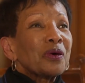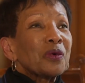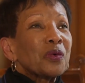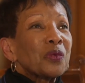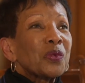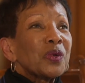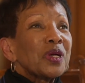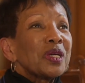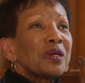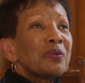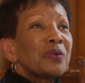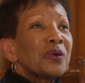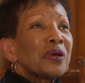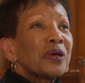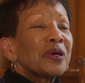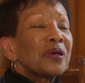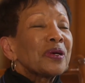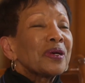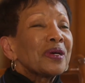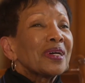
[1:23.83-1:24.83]
we
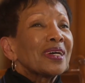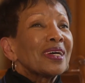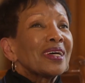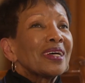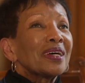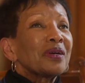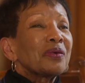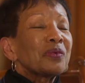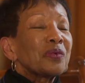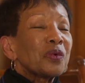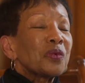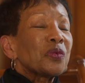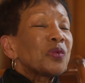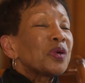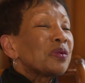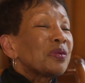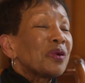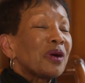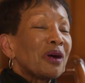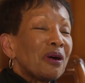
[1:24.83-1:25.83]
were
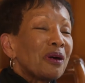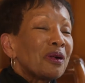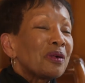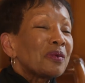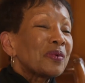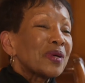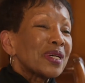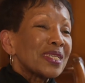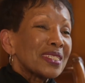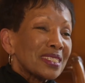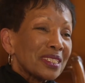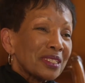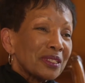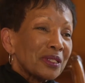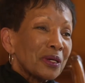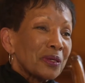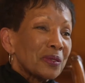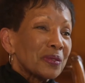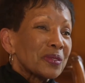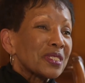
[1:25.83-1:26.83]
always
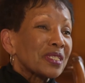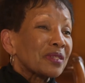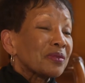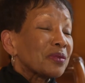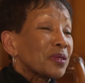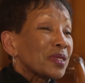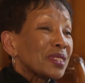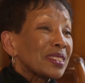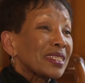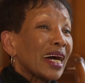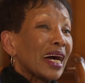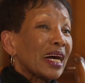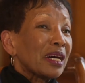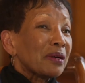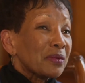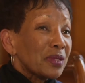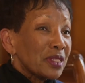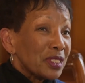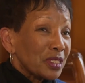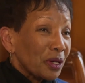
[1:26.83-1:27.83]
close. Of course, I
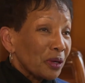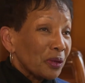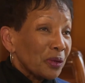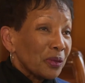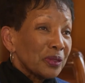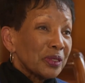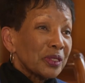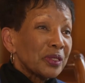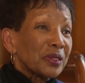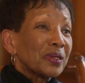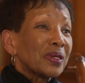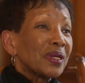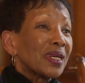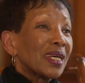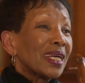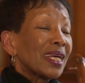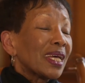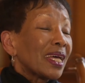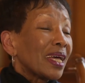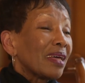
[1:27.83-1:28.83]
was older,
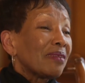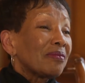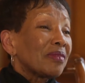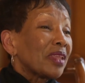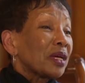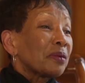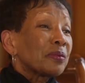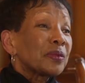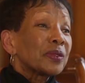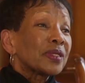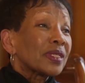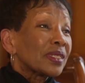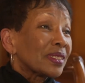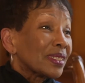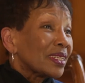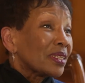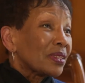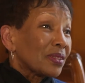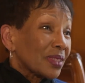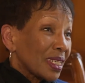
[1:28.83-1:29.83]
and they were
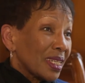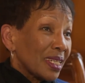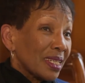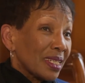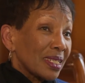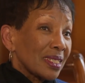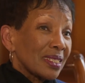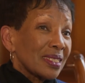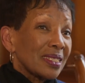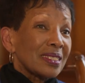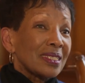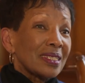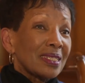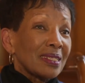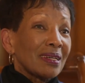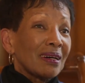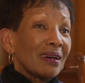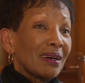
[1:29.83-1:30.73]
little kids